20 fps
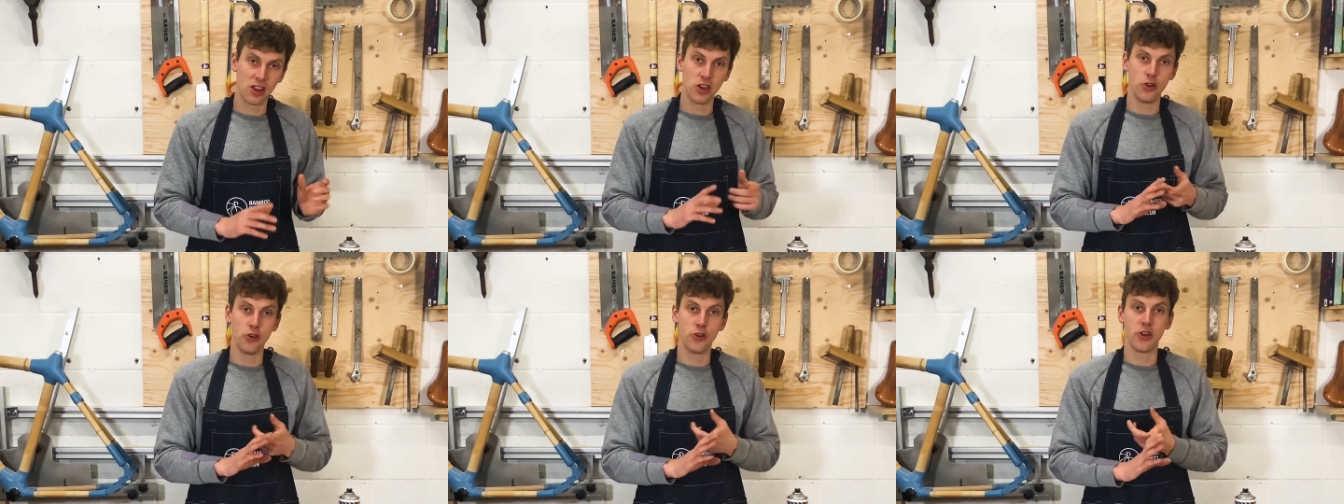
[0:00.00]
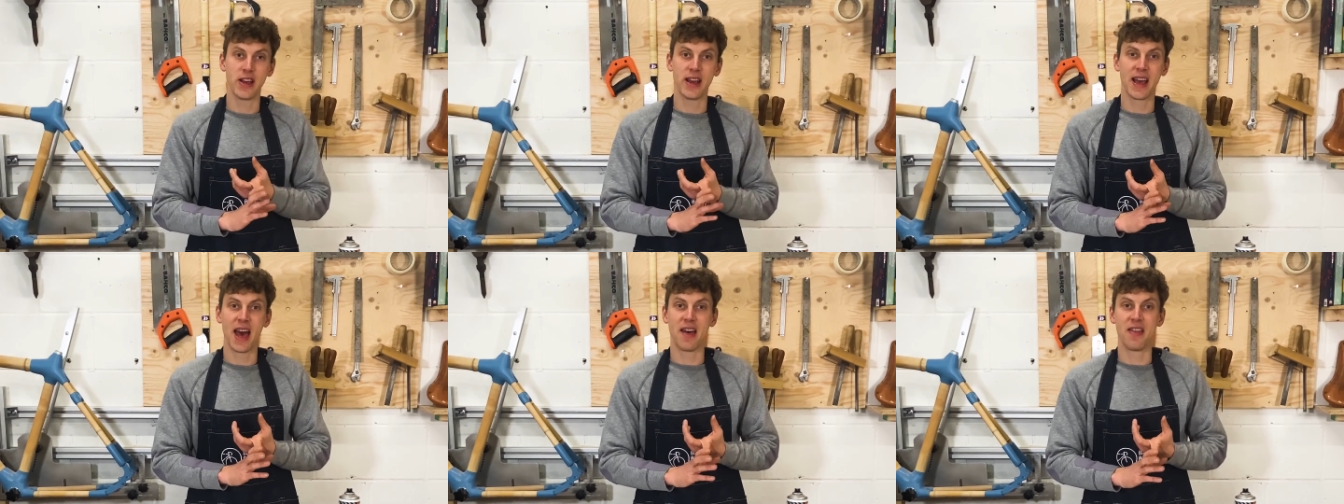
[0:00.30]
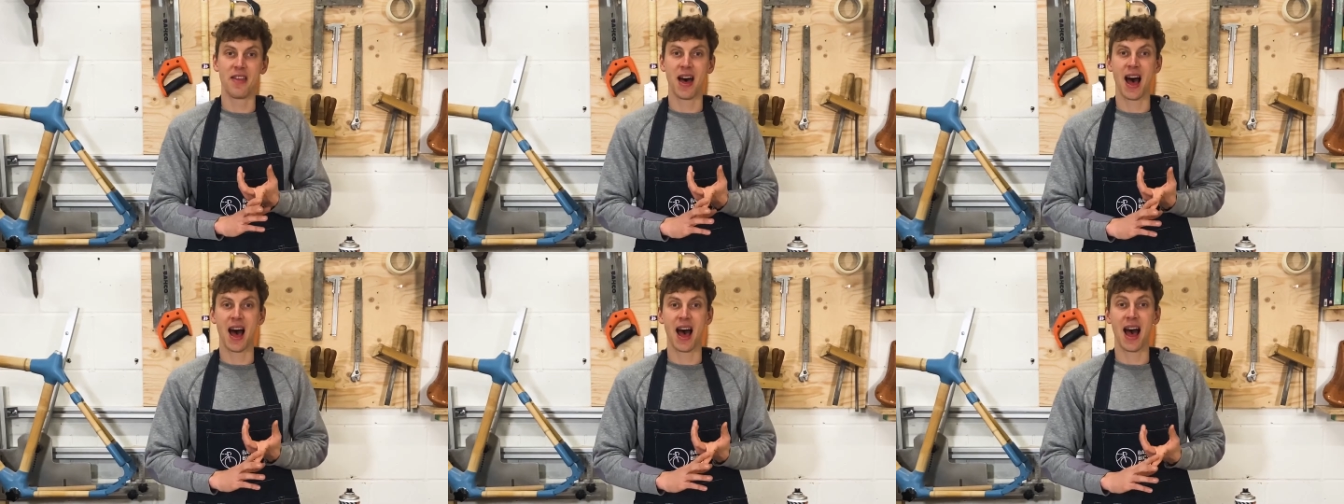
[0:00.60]
You can
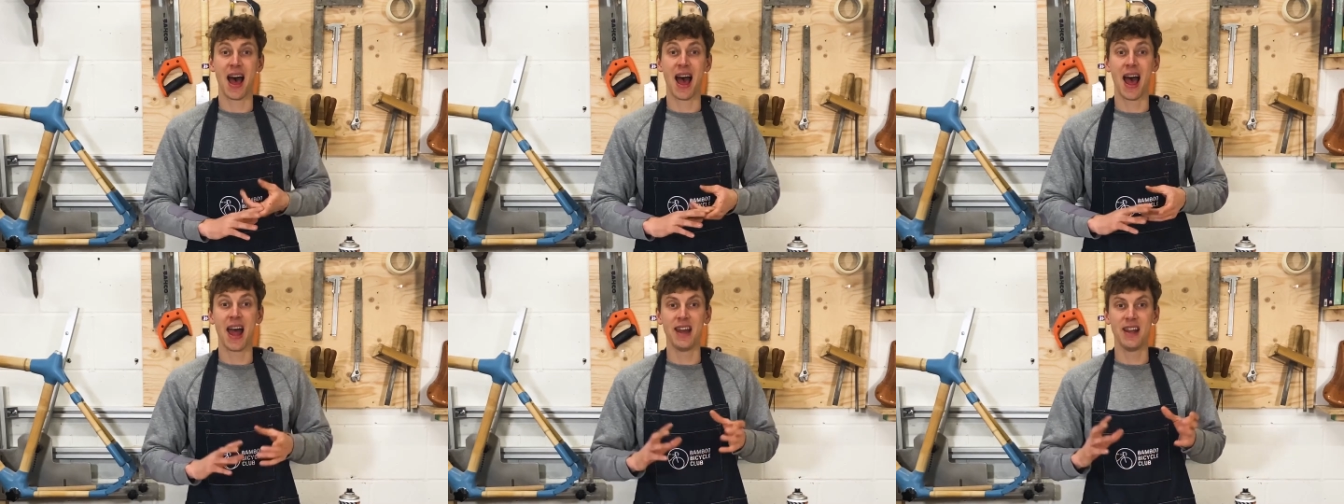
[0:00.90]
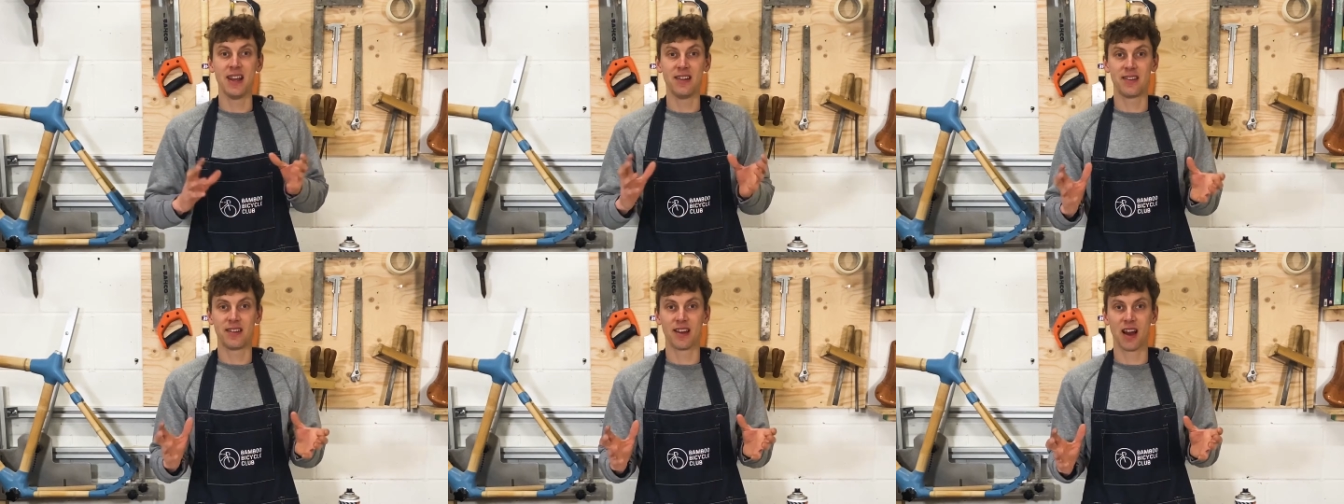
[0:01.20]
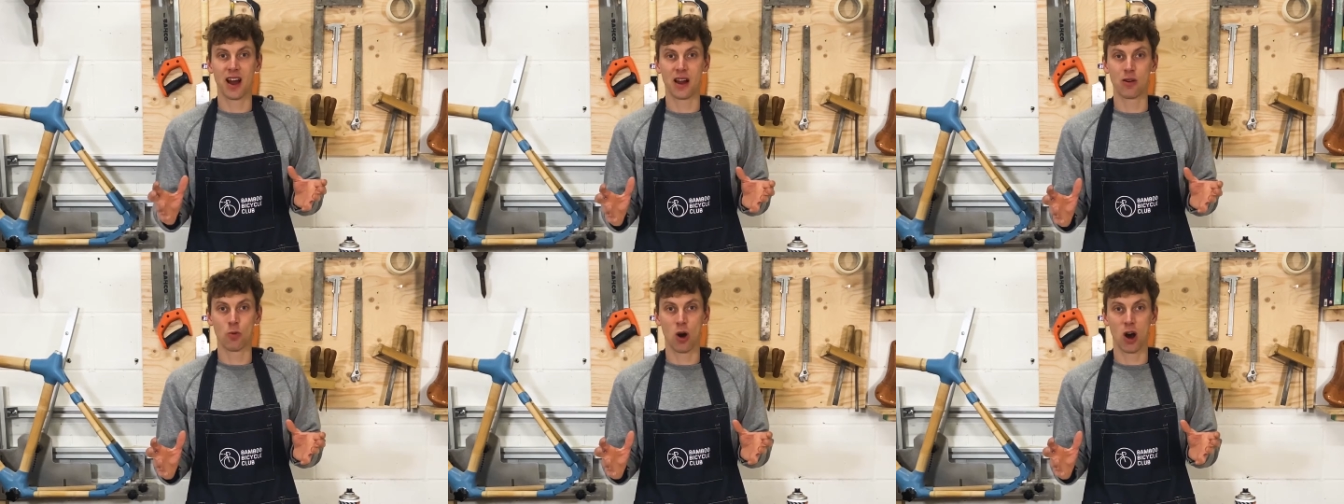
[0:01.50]
get that at any
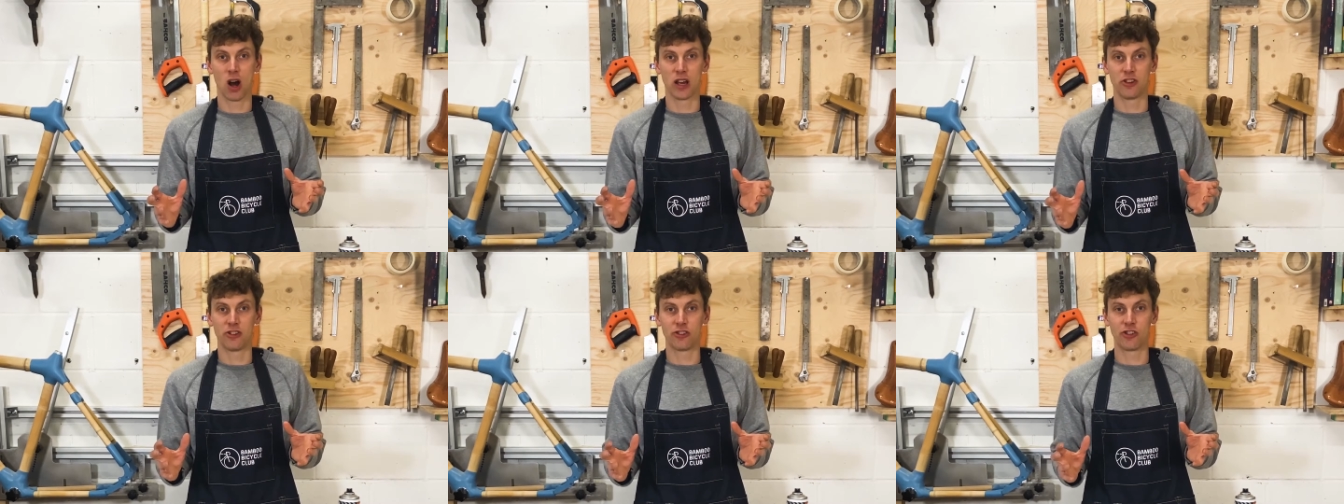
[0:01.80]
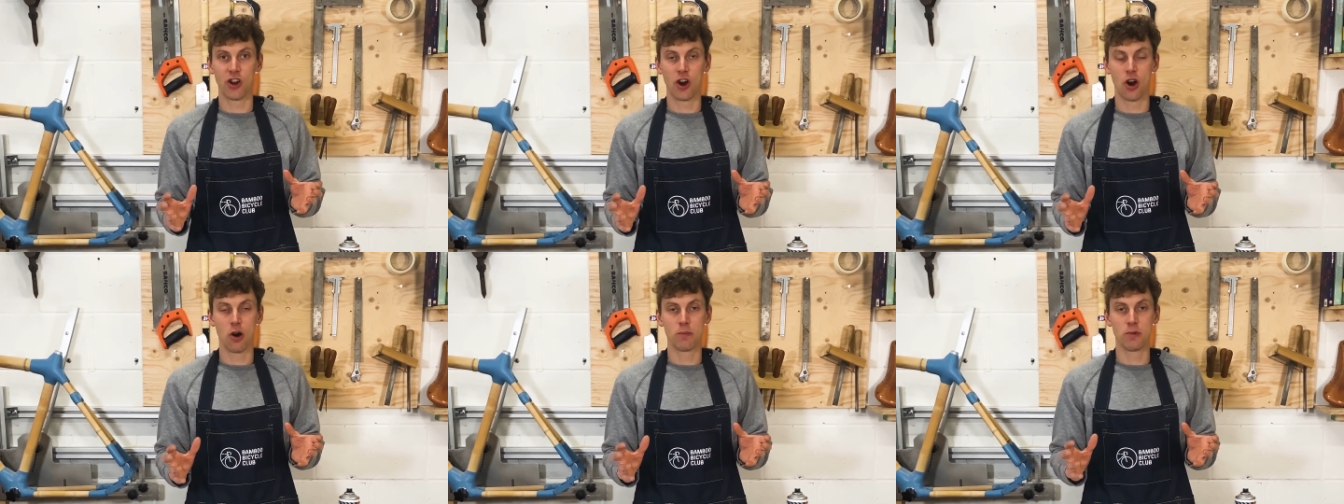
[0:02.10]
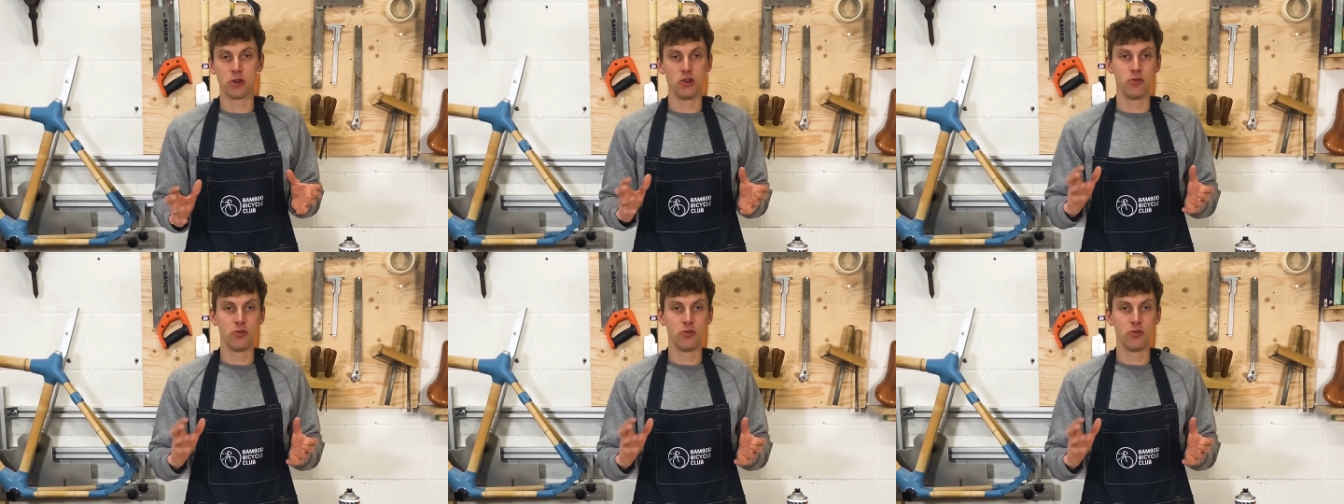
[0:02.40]
D I Y shop,